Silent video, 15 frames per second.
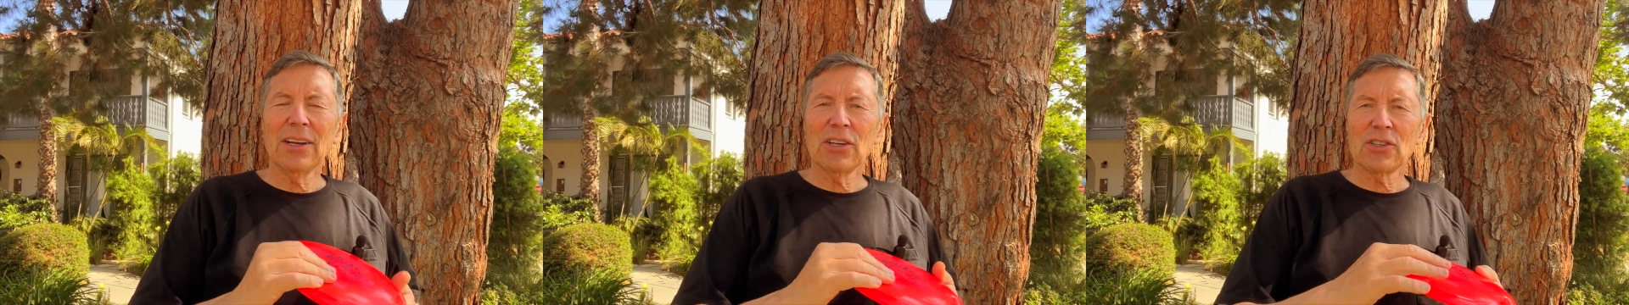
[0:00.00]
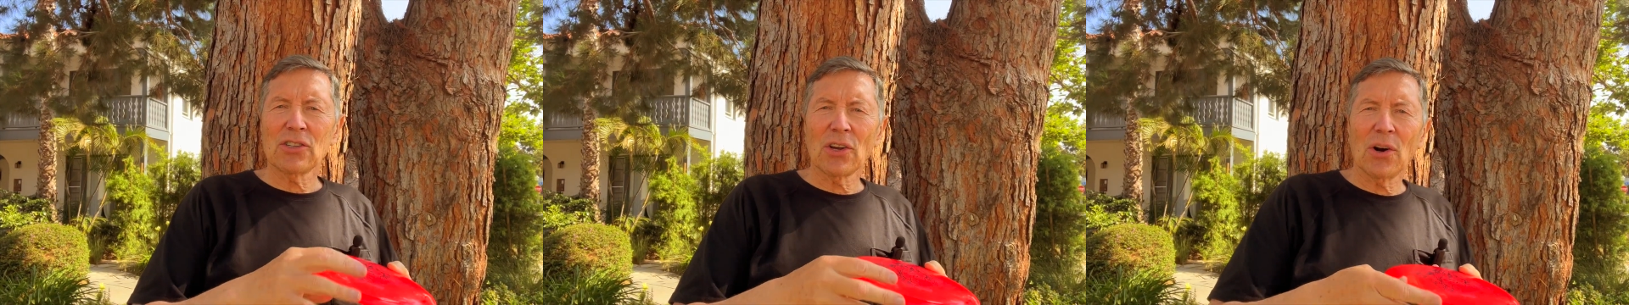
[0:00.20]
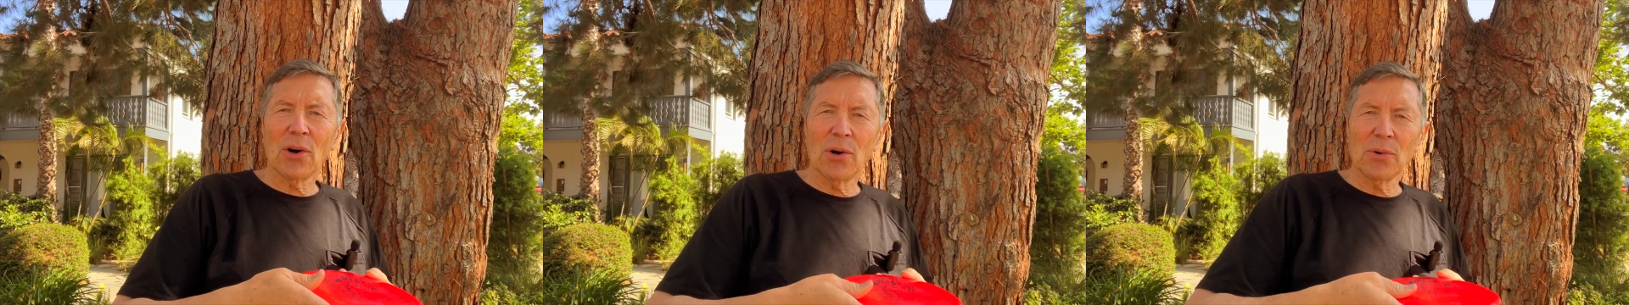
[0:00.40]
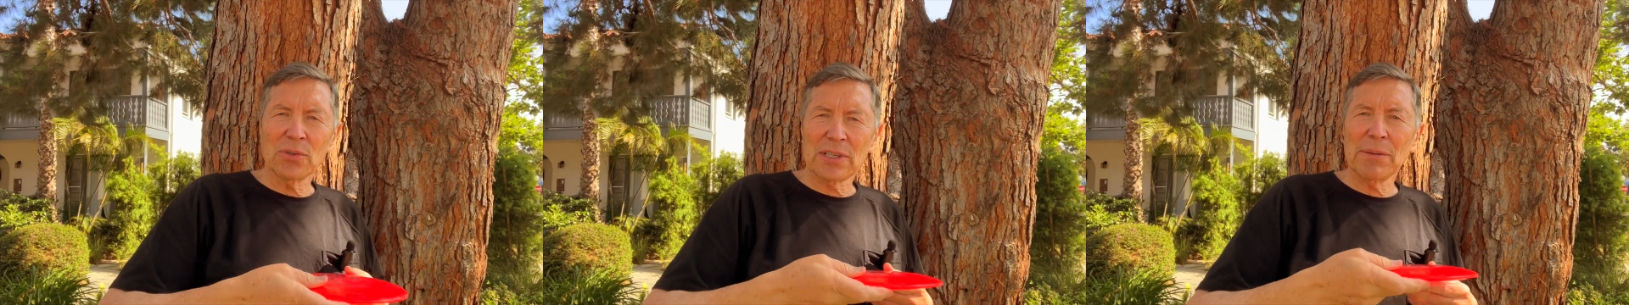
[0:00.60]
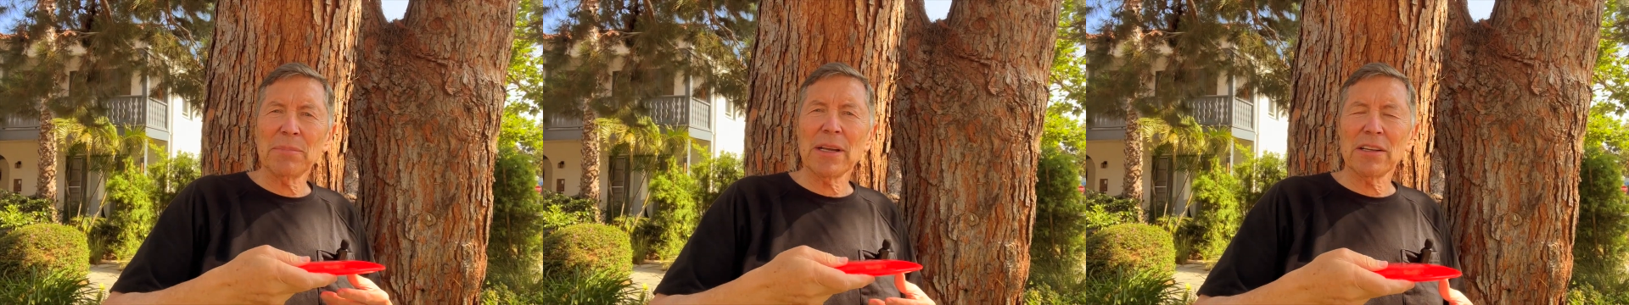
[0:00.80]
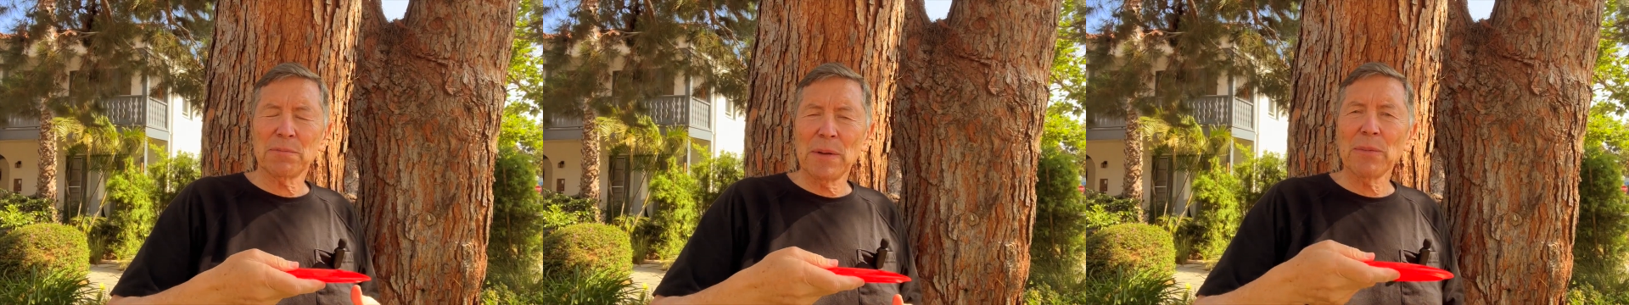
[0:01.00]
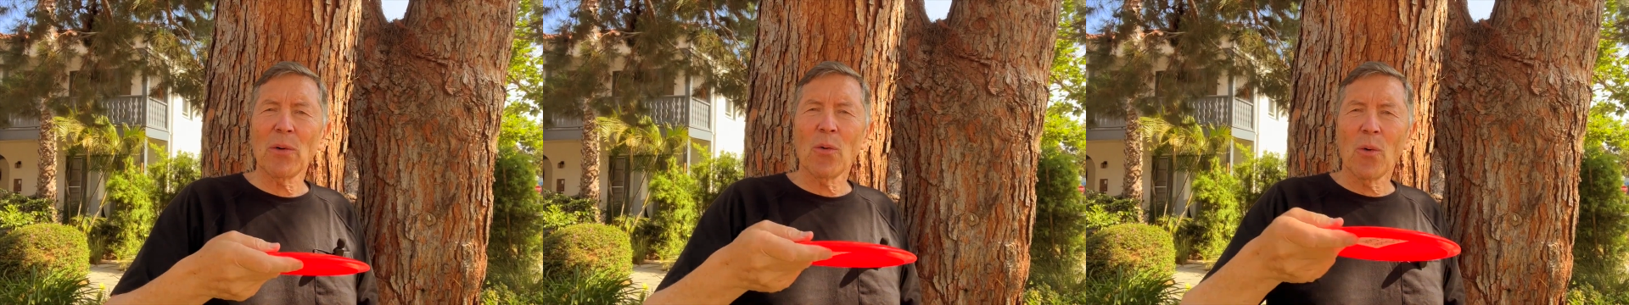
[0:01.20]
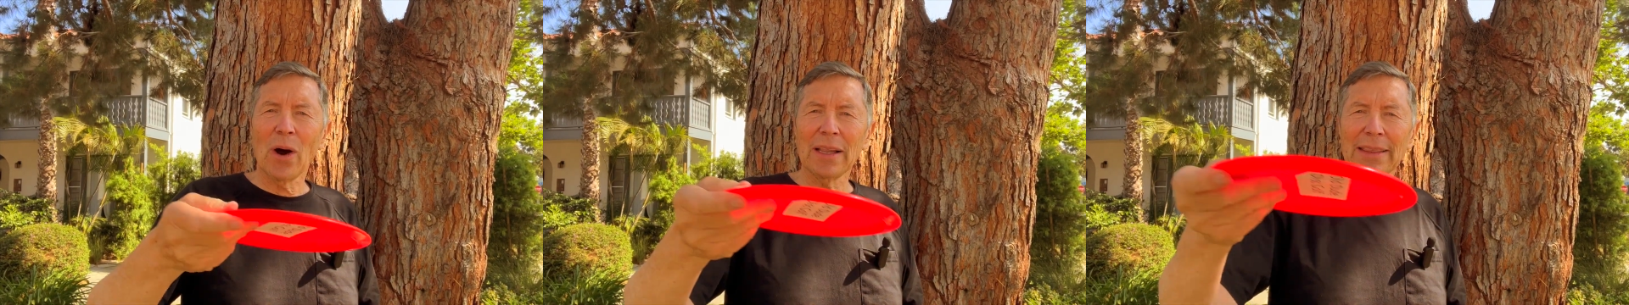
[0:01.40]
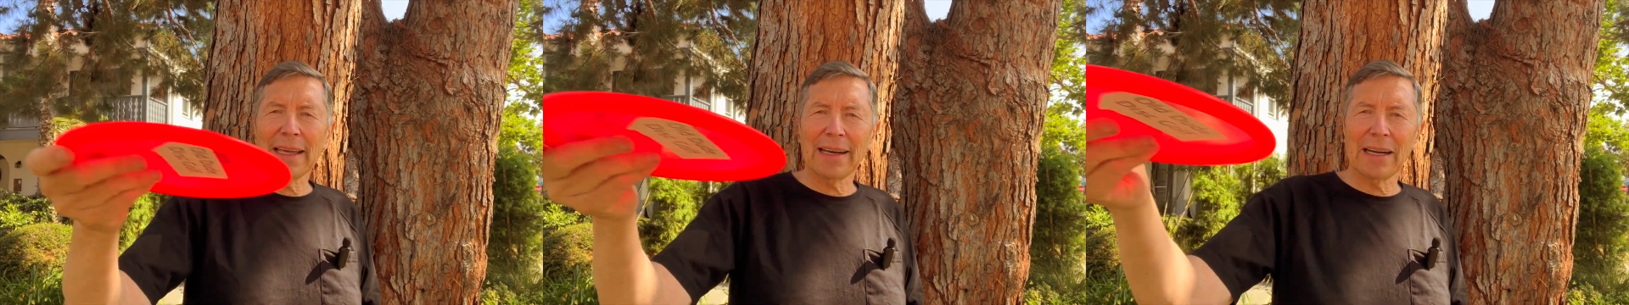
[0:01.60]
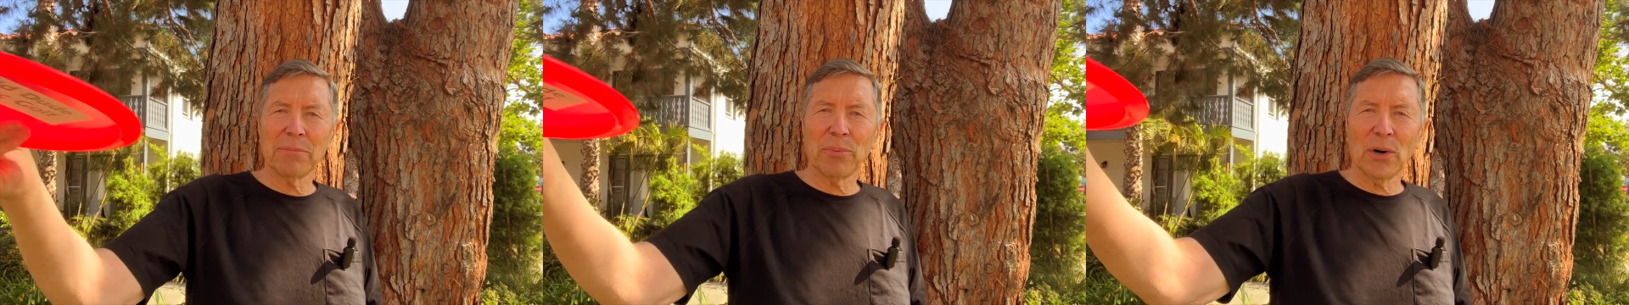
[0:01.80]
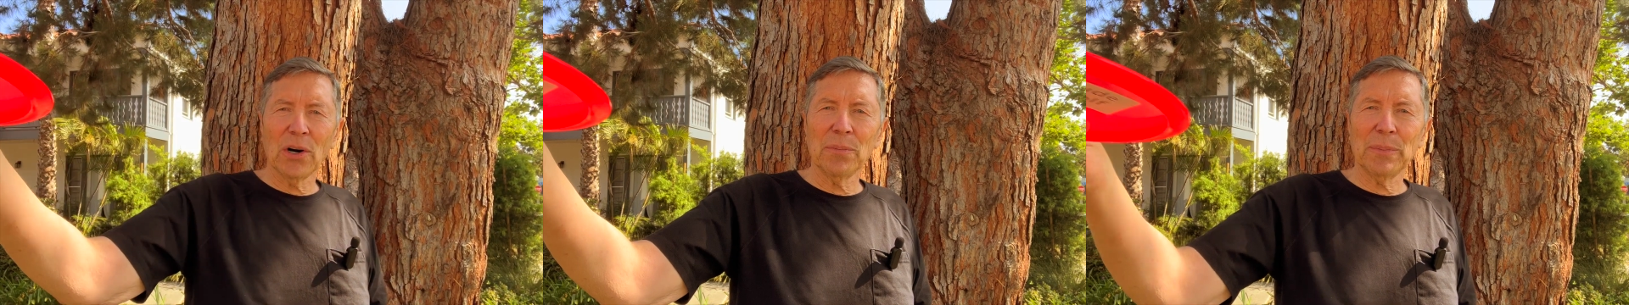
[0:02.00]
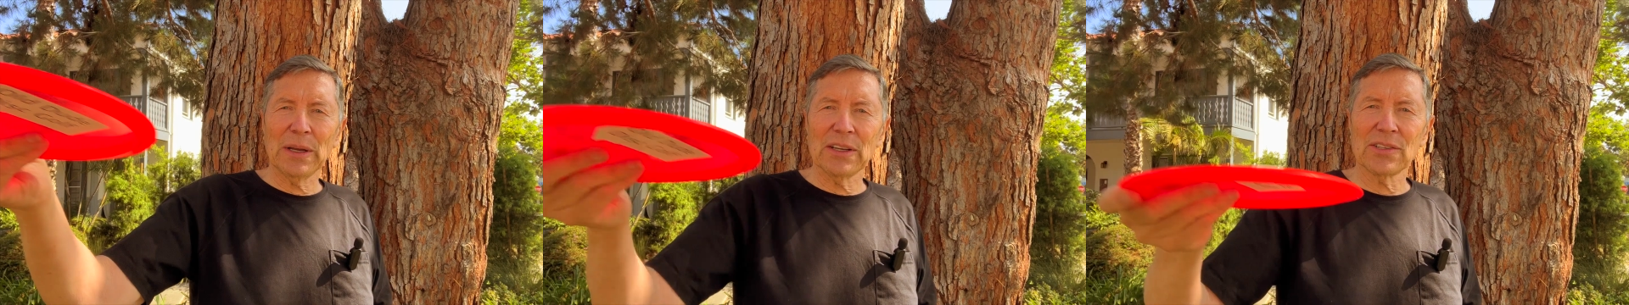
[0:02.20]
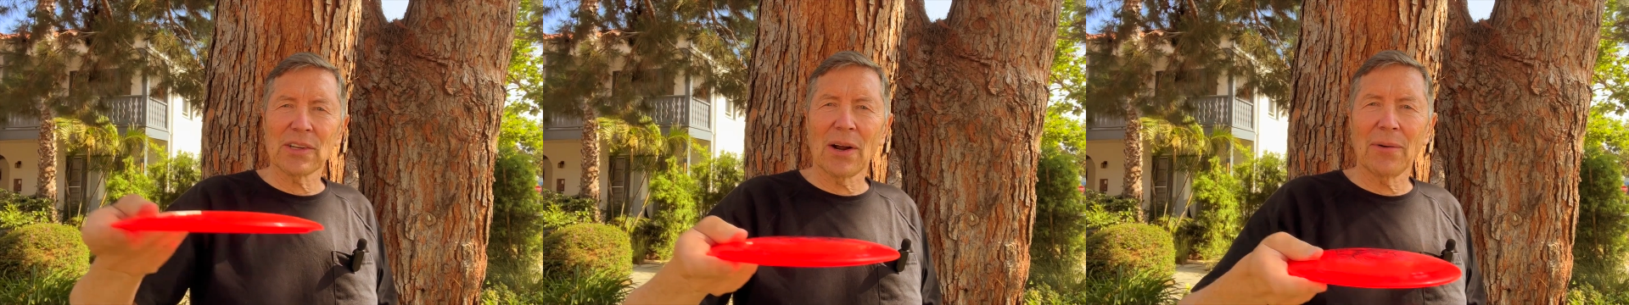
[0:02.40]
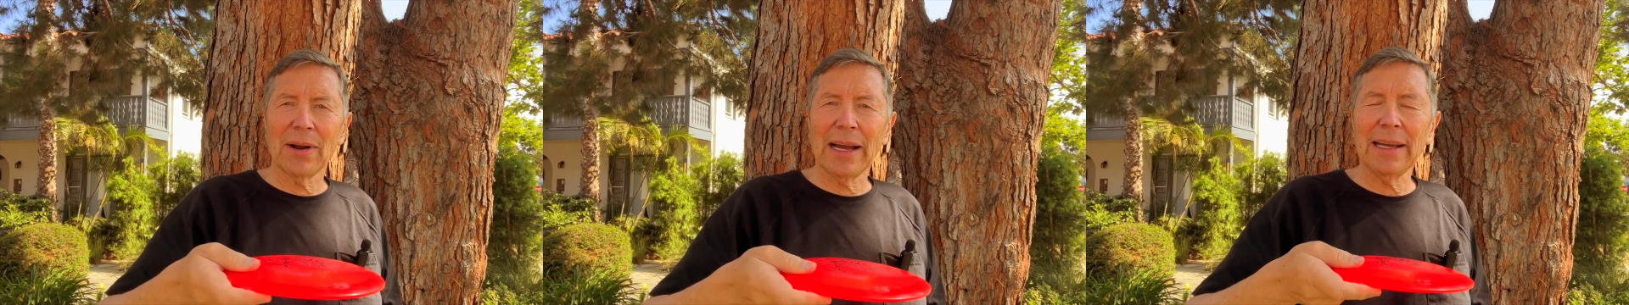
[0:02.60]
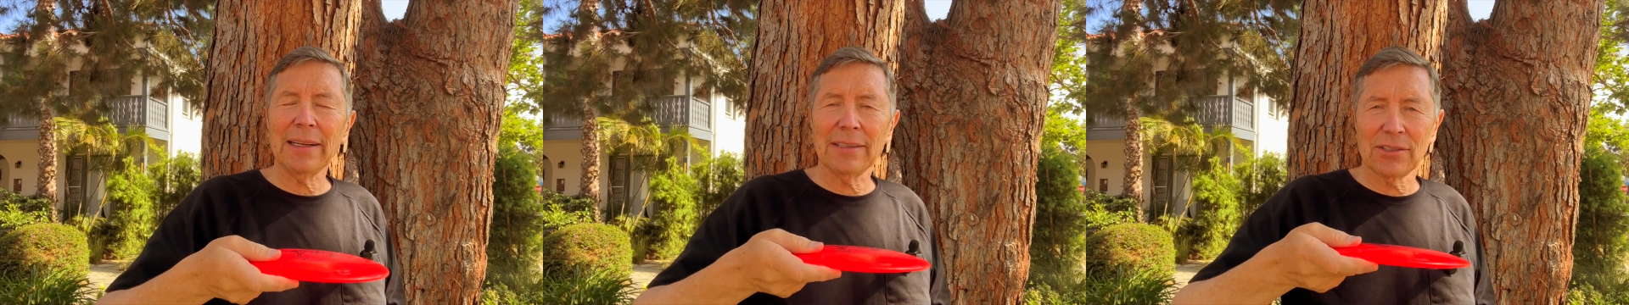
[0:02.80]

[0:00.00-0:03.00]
So sometimes people want that on purpose. All right.